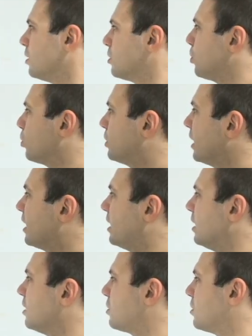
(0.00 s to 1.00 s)
So
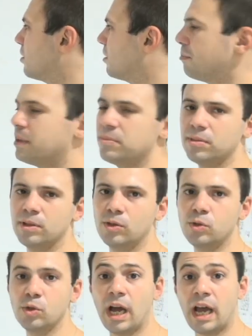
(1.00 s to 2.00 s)
tekis, the people
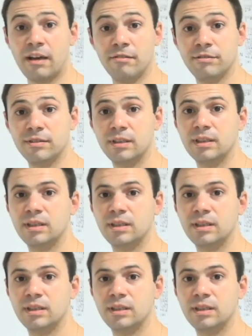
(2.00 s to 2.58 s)
who have